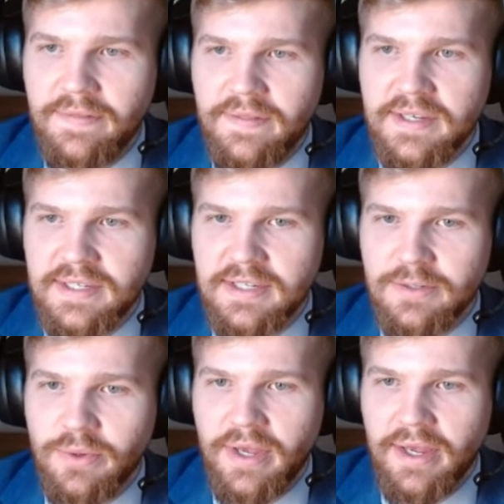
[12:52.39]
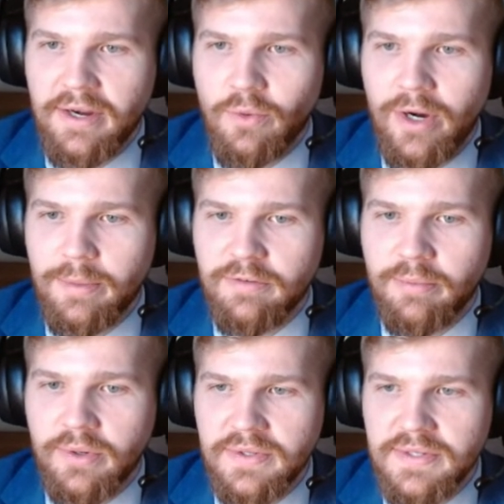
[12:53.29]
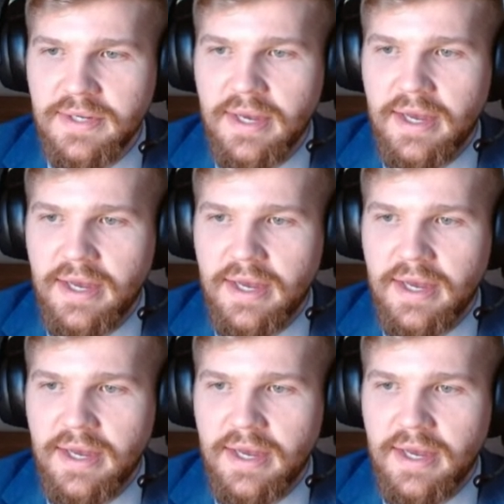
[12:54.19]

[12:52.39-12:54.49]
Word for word: This is where you can get quite a bit of points.